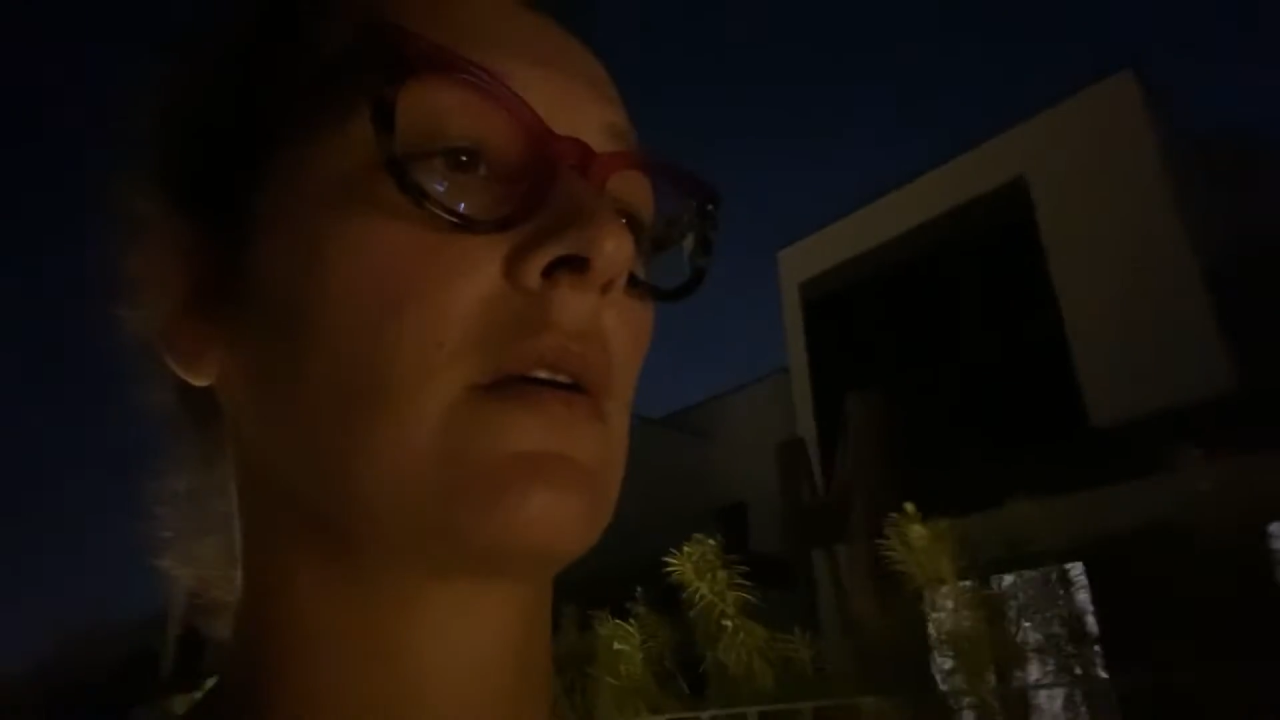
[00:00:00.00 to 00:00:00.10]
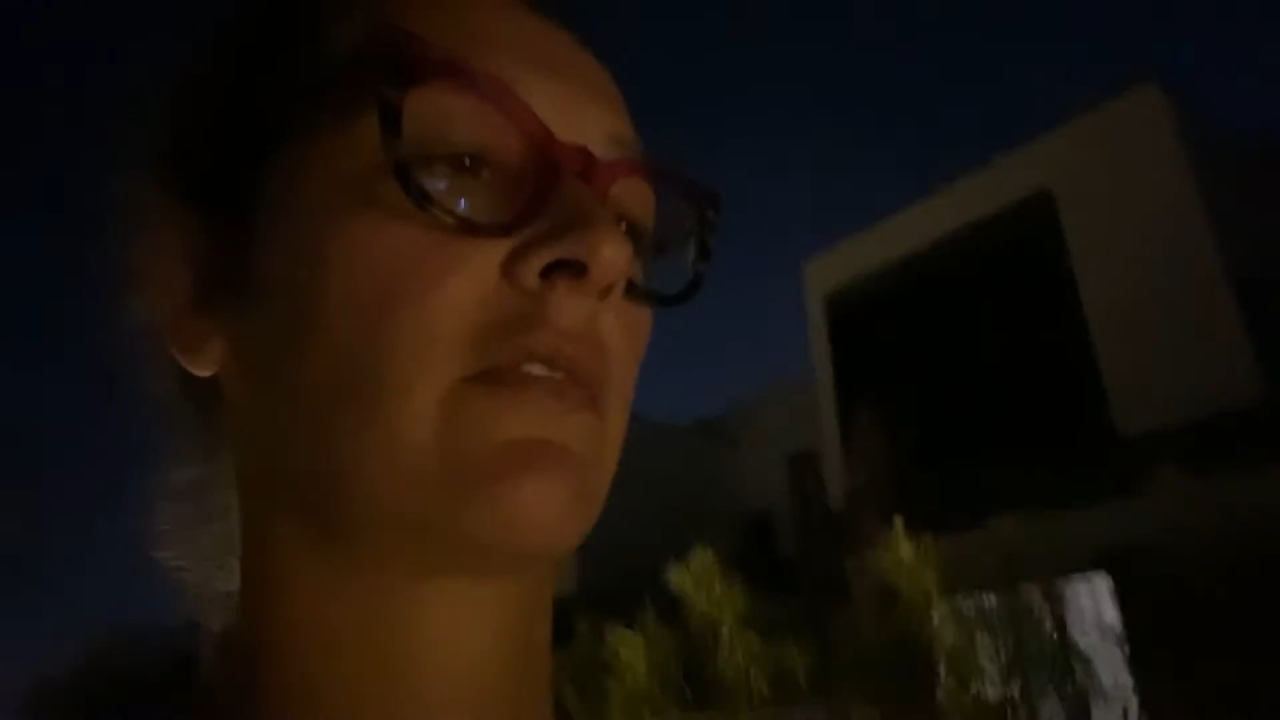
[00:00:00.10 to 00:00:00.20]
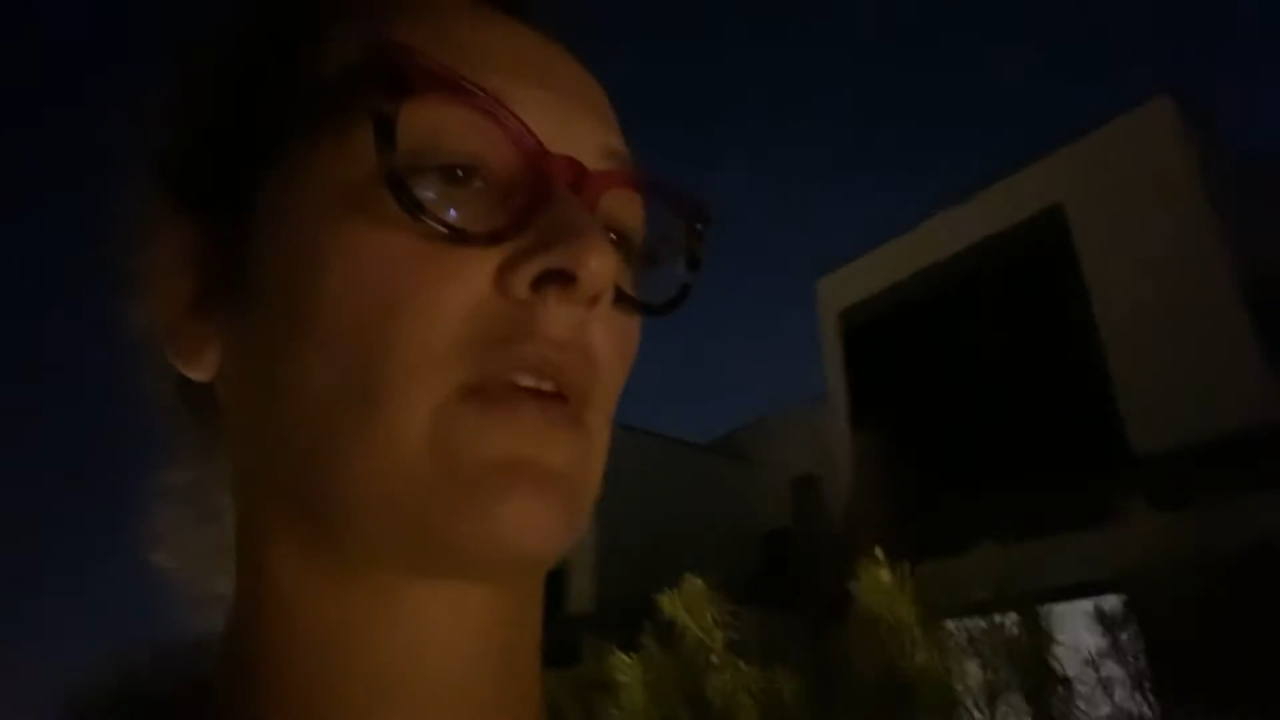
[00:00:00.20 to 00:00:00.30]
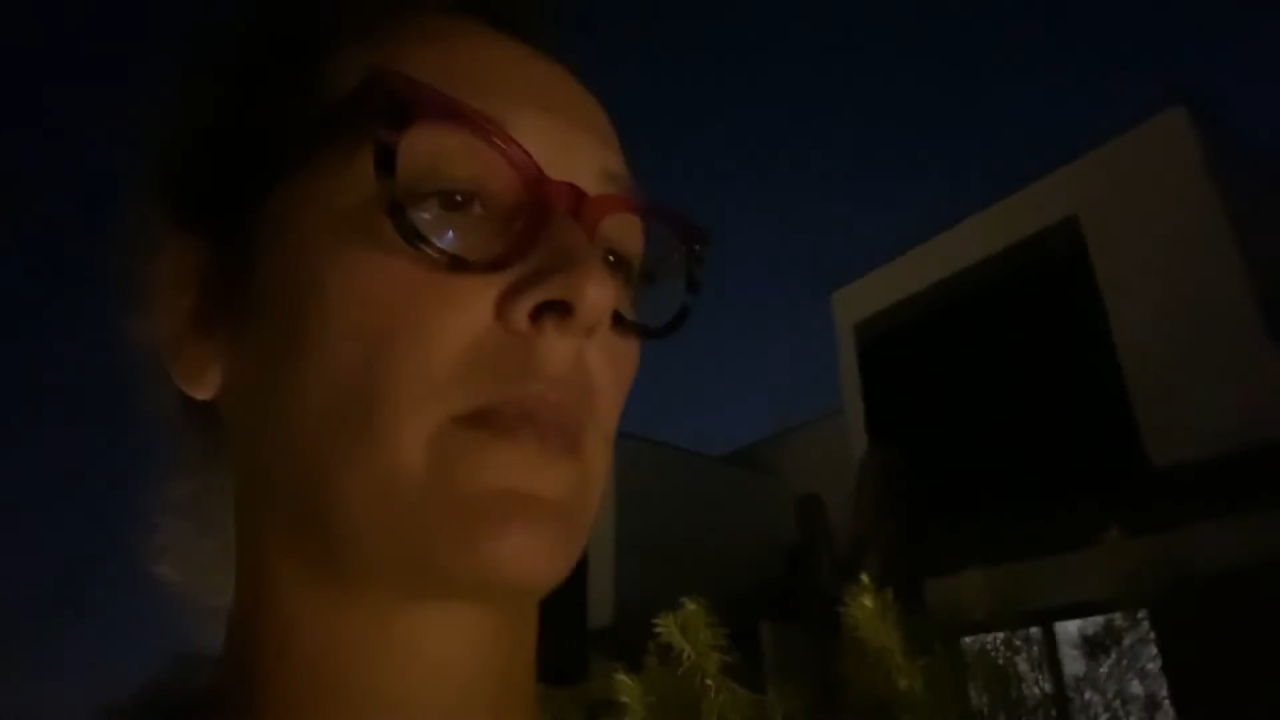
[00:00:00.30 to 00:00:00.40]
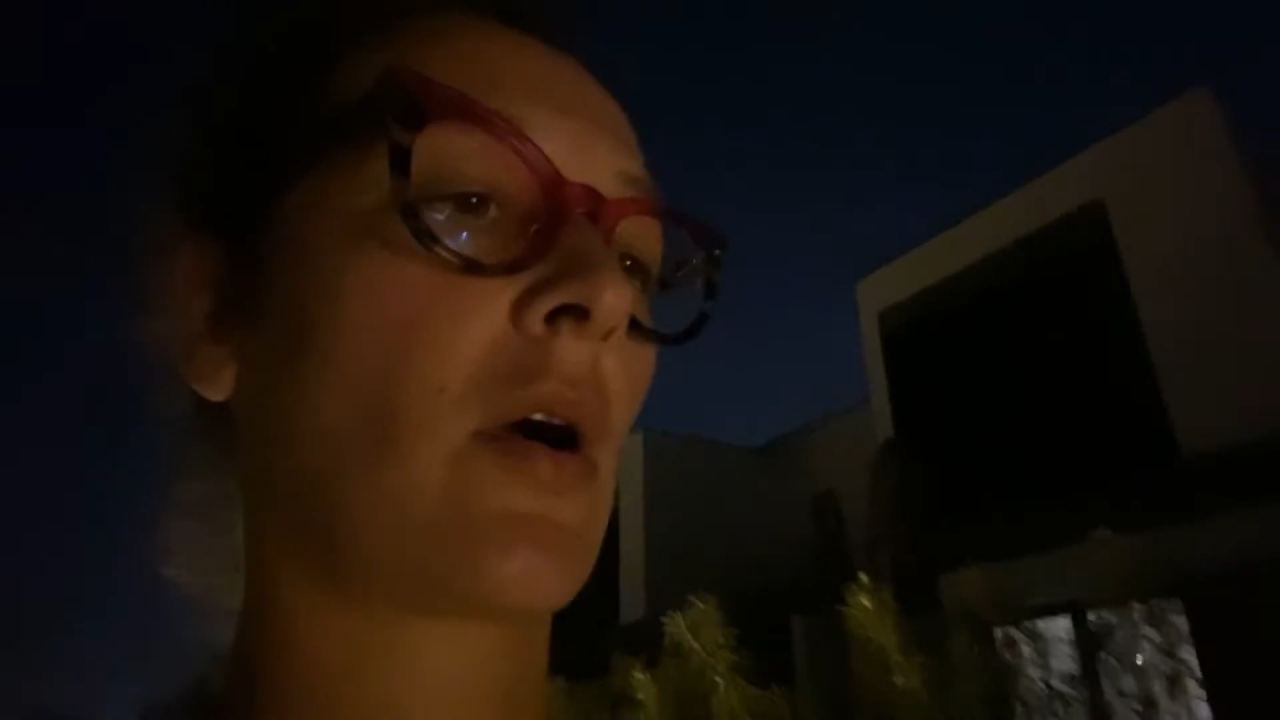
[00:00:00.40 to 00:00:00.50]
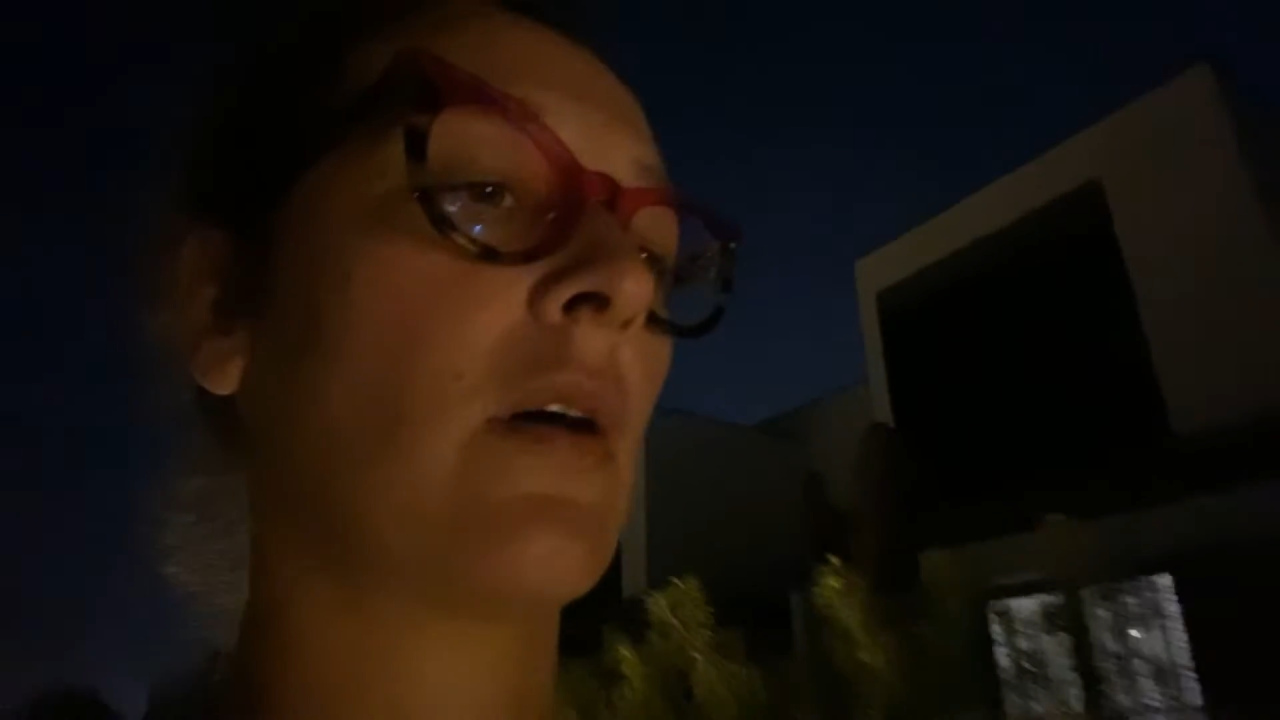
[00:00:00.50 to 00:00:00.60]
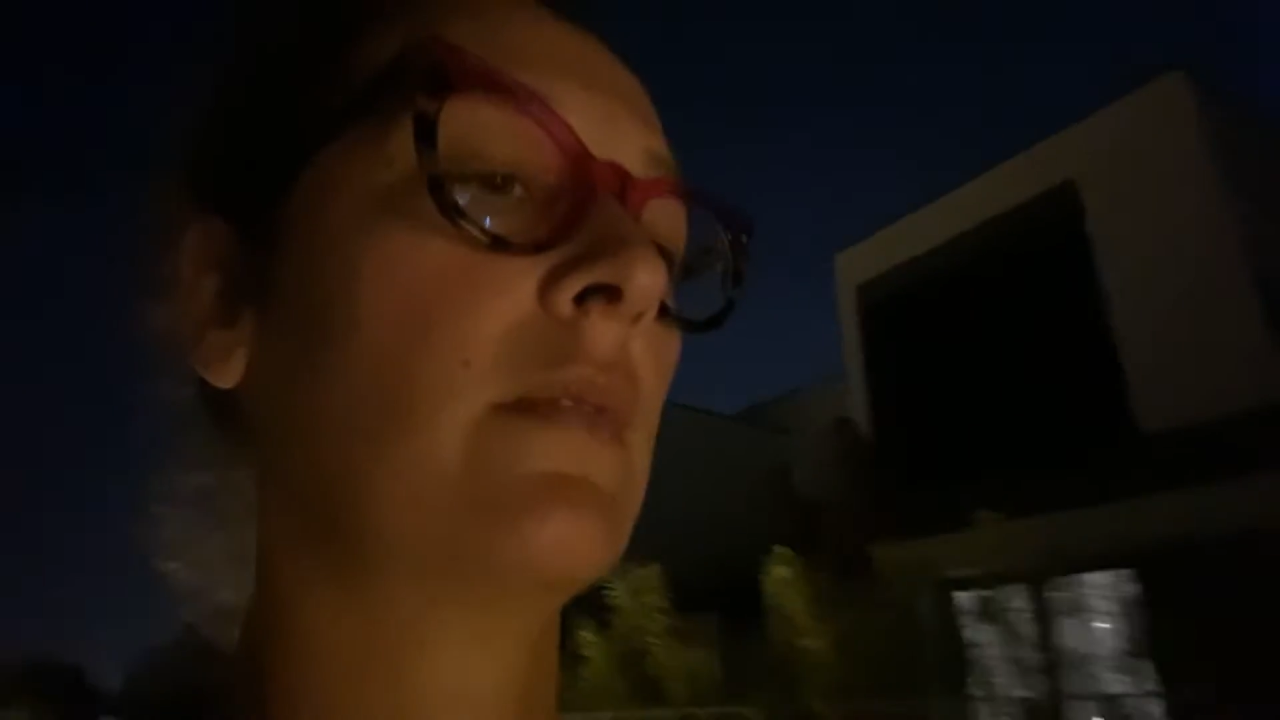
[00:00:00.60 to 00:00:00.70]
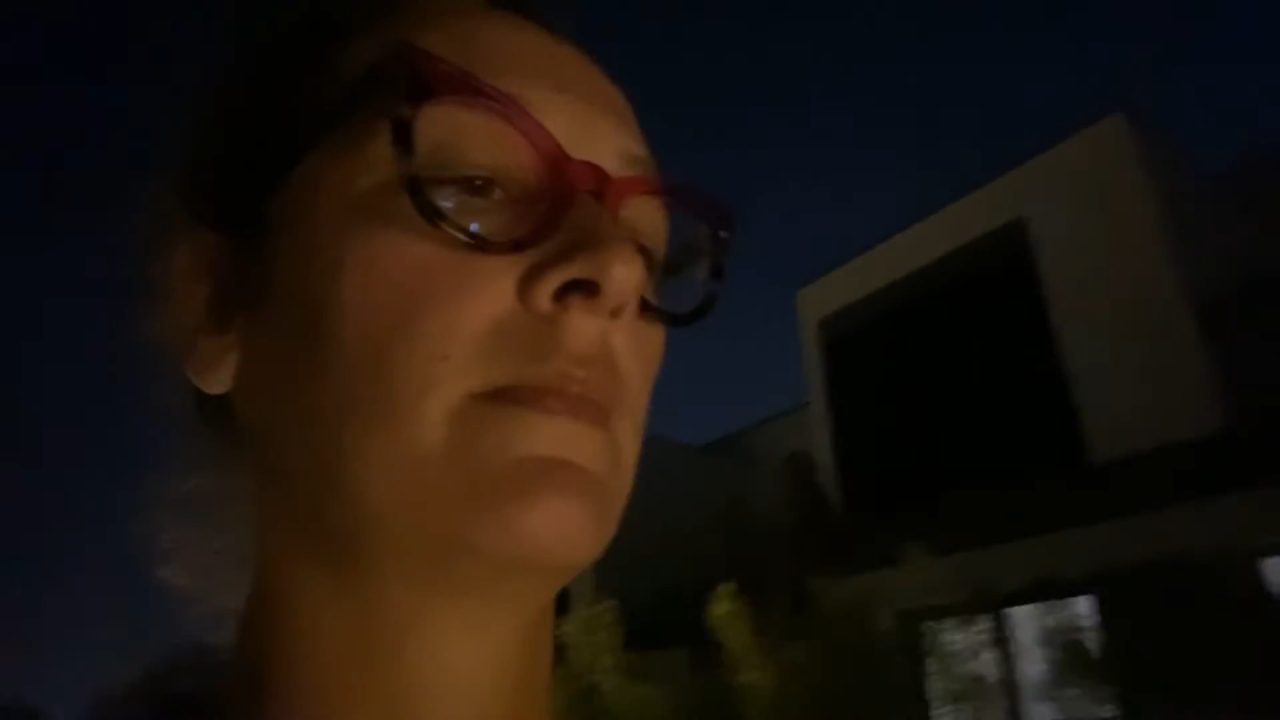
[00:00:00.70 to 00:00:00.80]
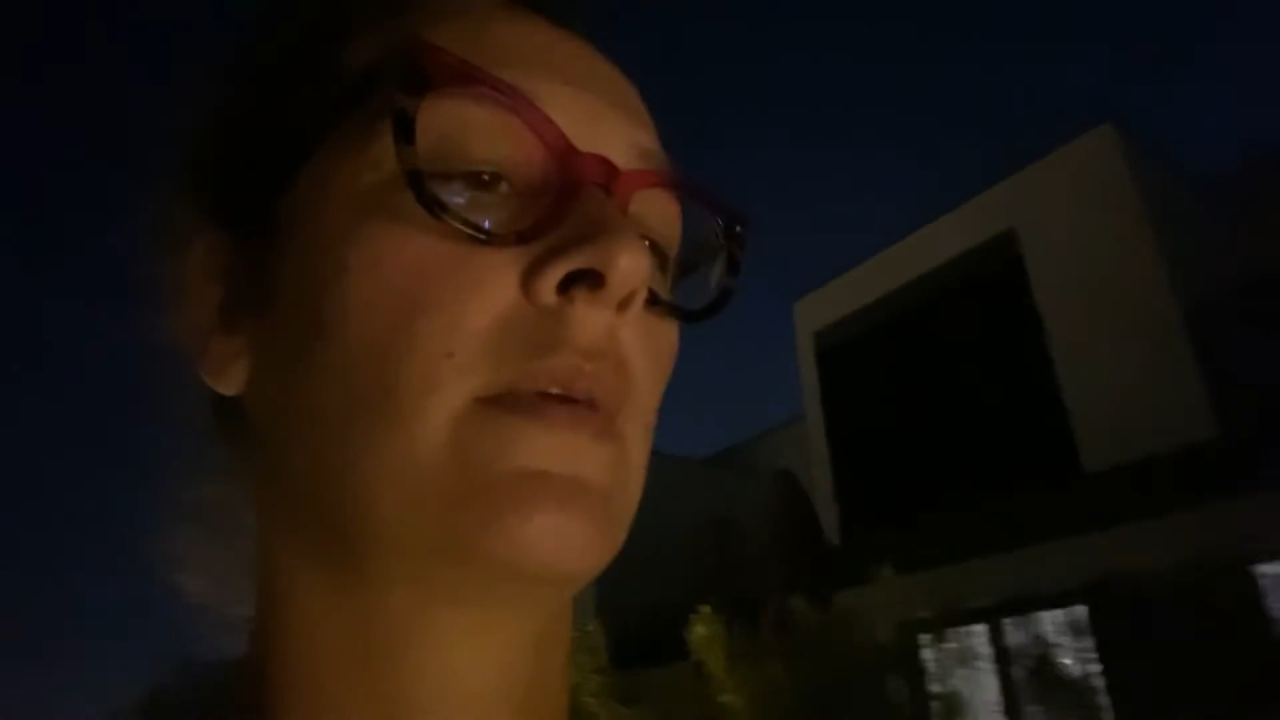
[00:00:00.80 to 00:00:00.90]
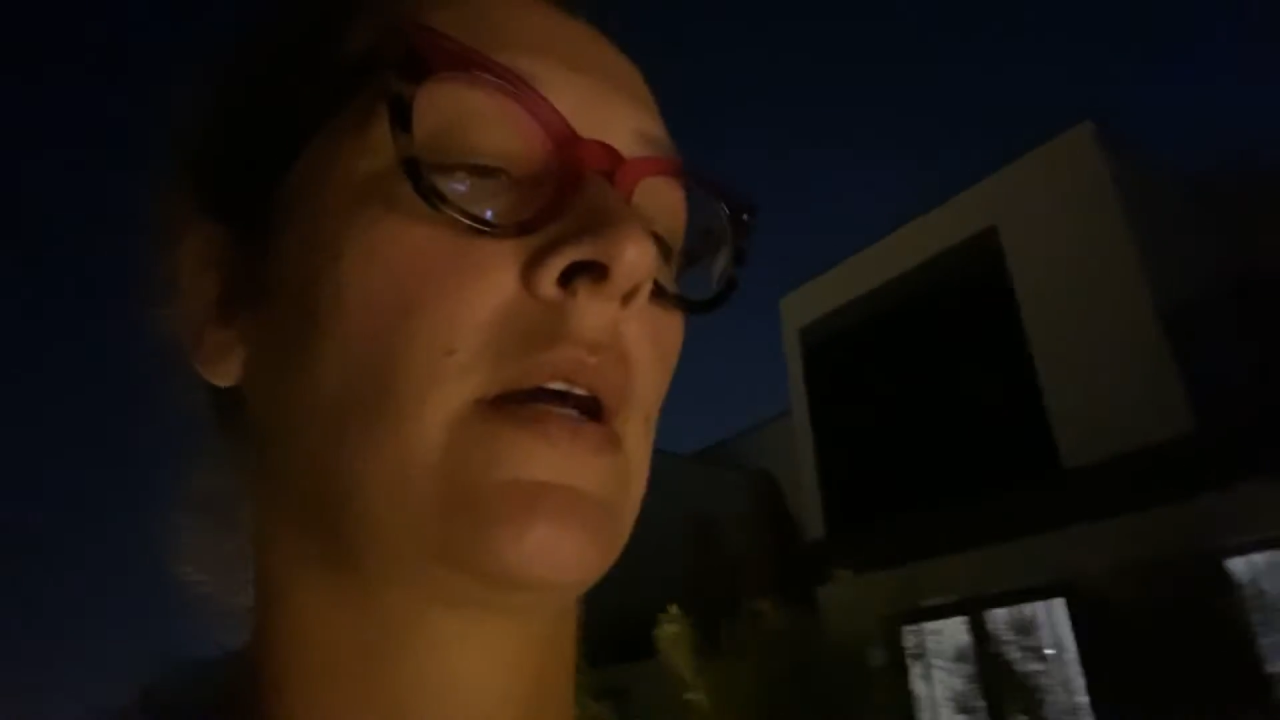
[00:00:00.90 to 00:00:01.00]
from your home